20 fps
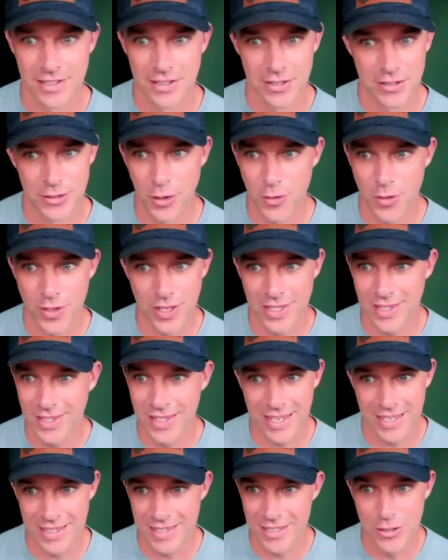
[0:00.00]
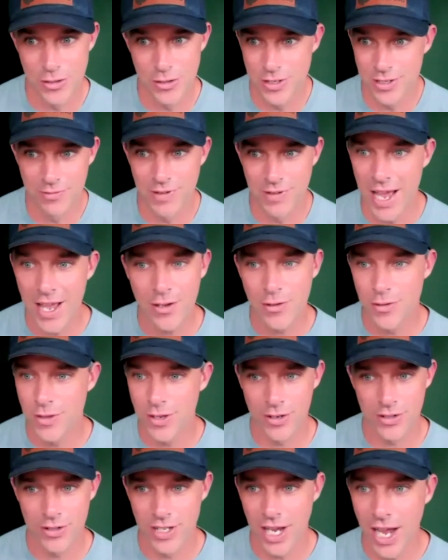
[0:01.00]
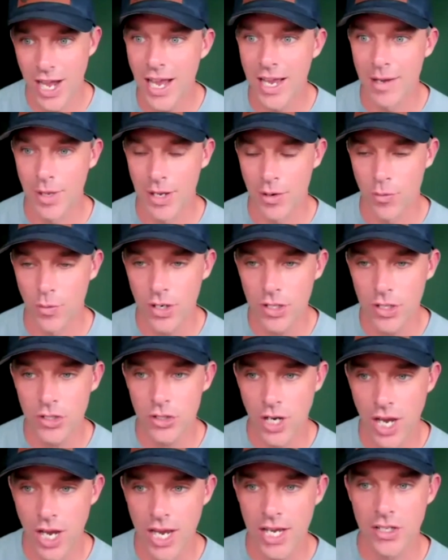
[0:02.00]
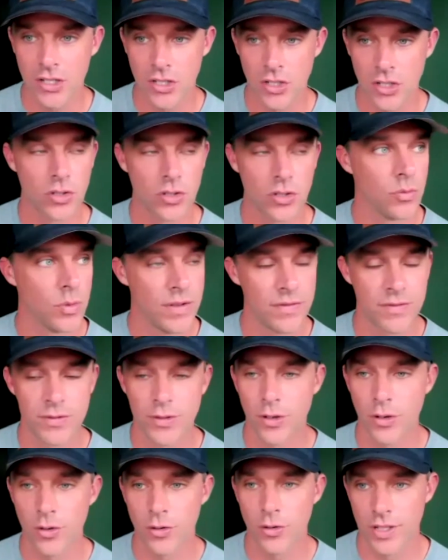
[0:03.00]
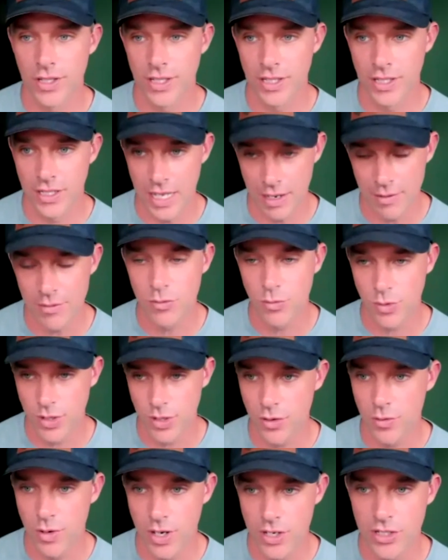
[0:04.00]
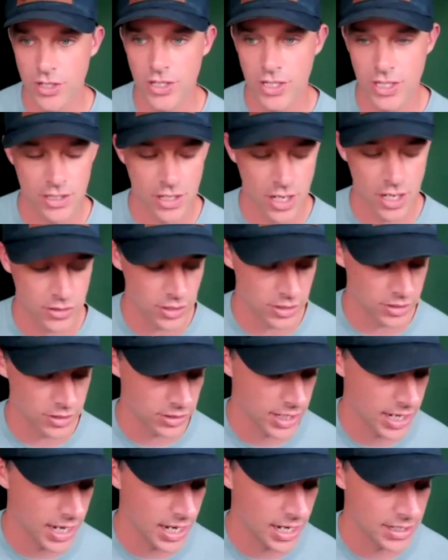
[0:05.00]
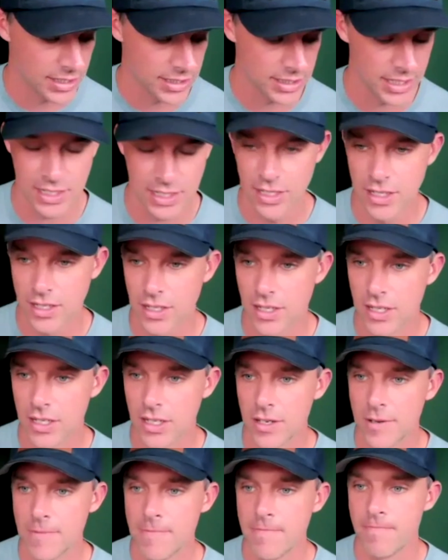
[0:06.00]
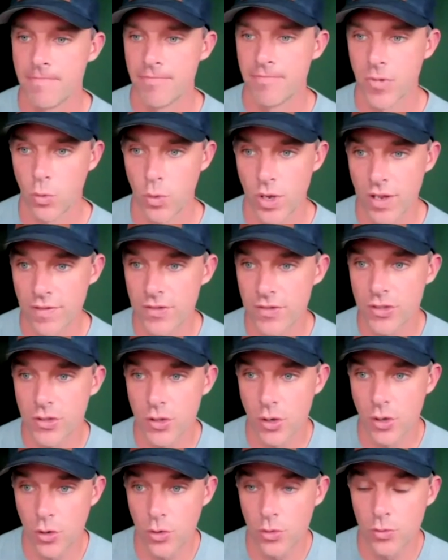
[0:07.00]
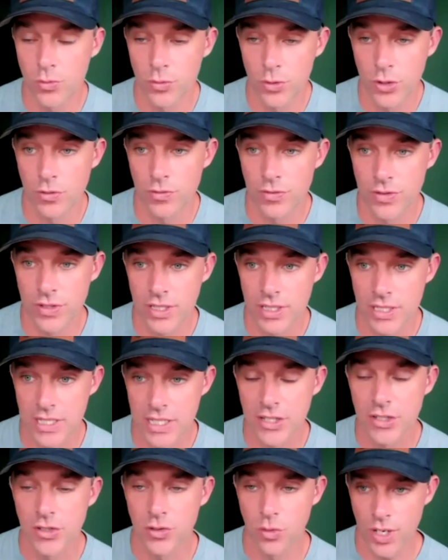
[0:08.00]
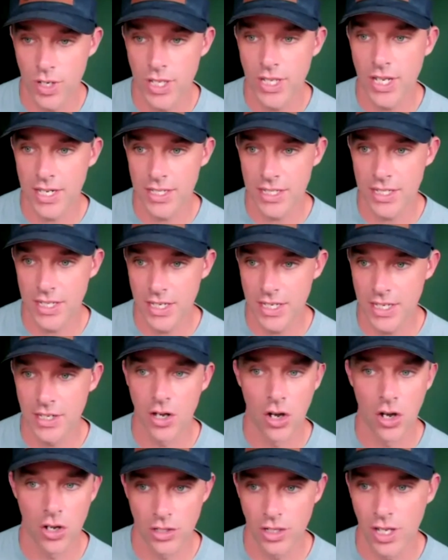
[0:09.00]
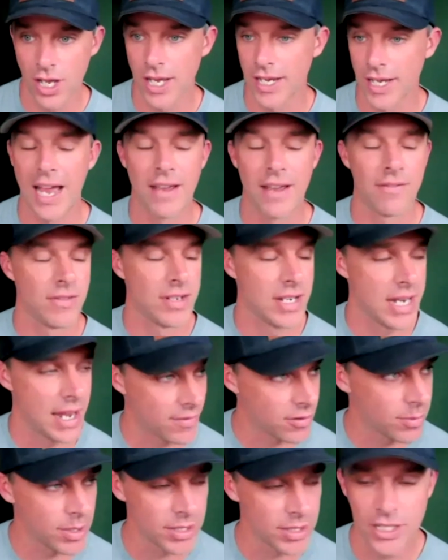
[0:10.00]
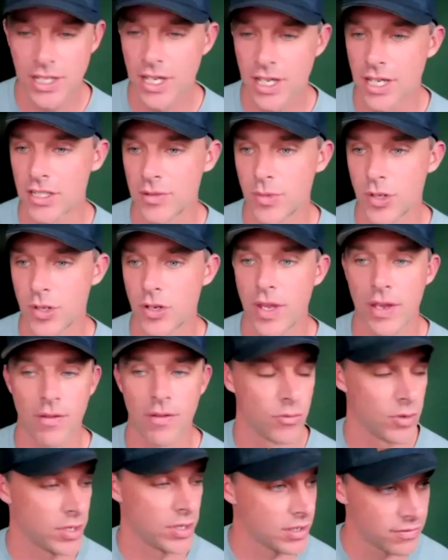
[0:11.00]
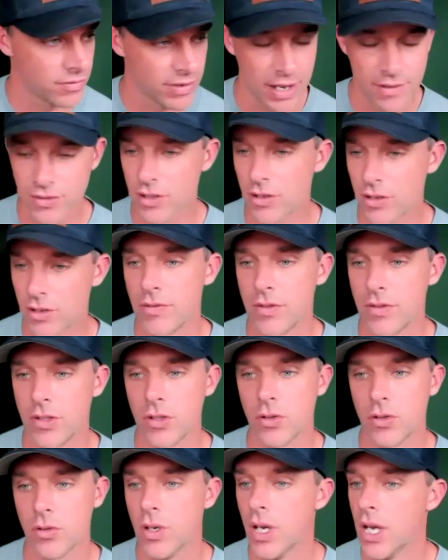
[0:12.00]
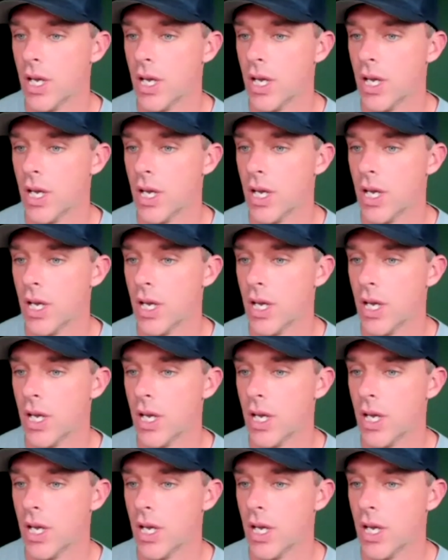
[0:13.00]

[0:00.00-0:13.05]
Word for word: so that like you can value their time. Like we're trying to, we've sold that was one of the questions this contractor had. It's like, We've sold roofs since 2019 online. I have never met the customer. They've written a five star review.